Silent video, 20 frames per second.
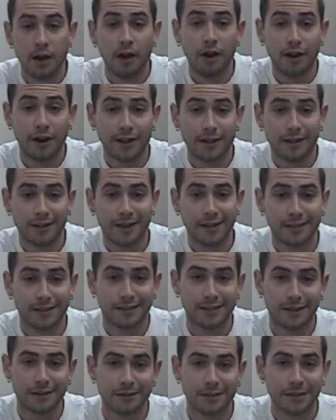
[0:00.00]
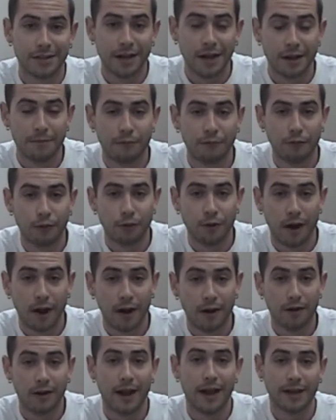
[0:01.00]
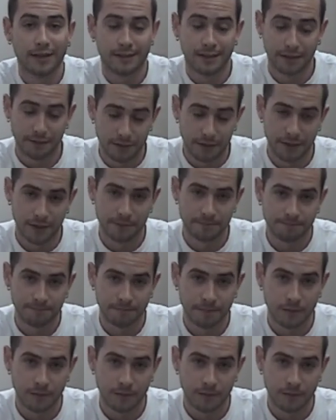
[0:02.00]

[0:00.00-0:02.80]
All right, class, now it's time for our activity.